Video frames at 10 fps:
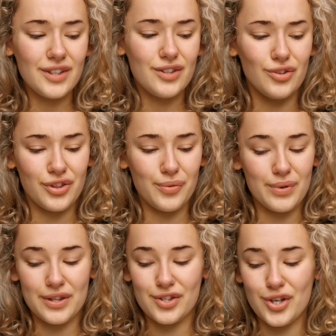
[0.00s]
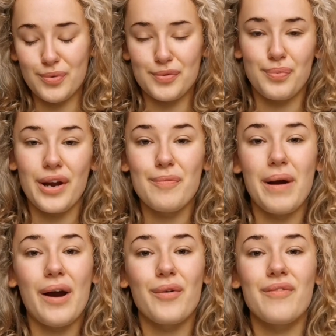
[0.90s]
nothing with too much brain
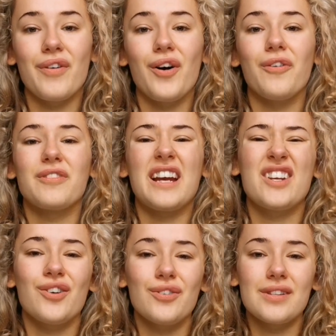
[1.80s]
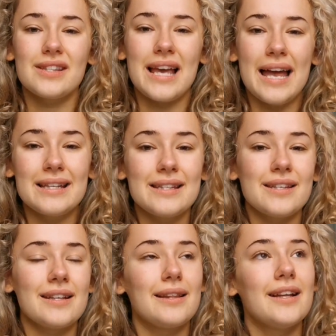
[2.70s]
power involved. I don't tend
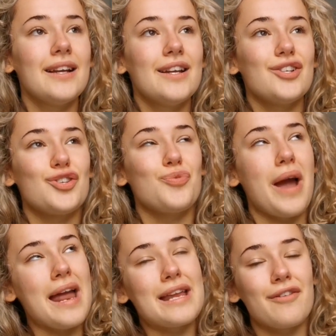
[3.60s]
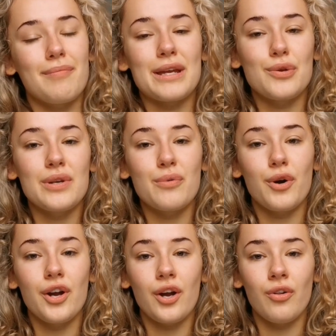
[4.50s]
to do any of my uni
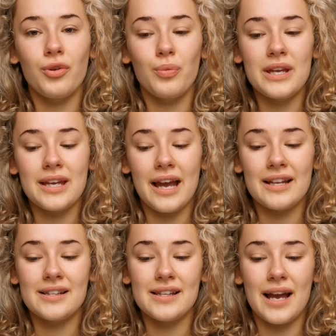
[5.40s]
work on the weekends.